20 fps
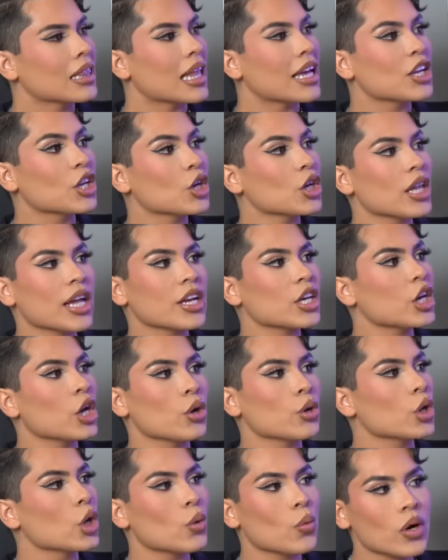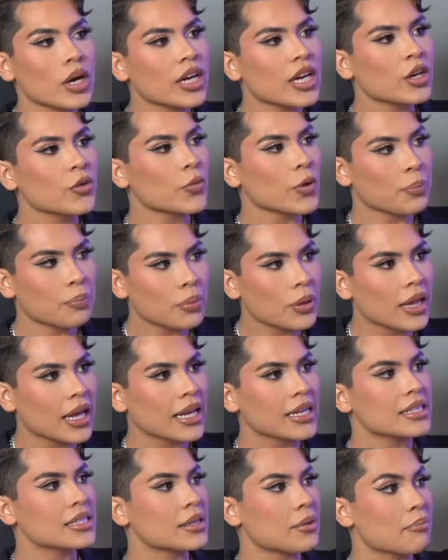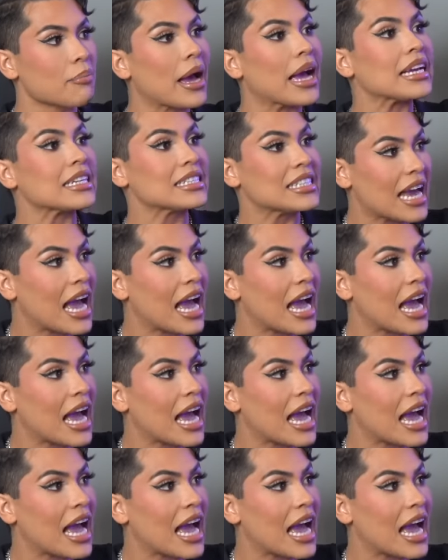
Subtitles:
Like, you're like, no one can replace my dad.